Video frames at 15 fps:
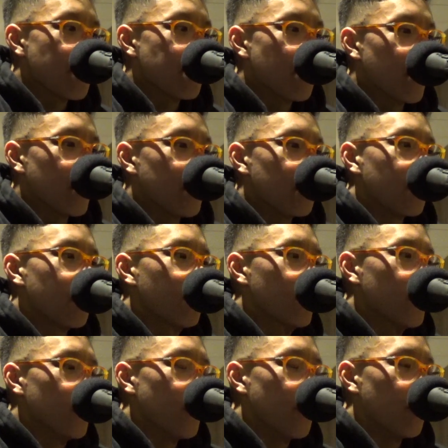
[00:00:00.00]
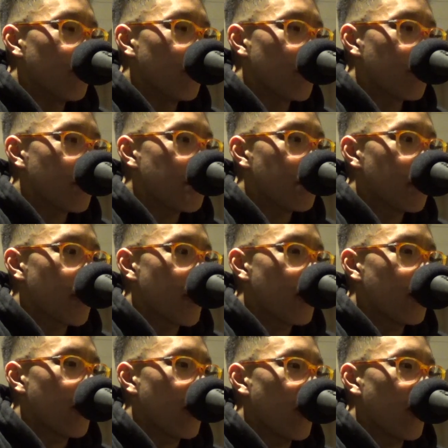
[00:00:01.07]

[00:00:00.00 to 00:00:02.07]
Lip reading: but you know, with people that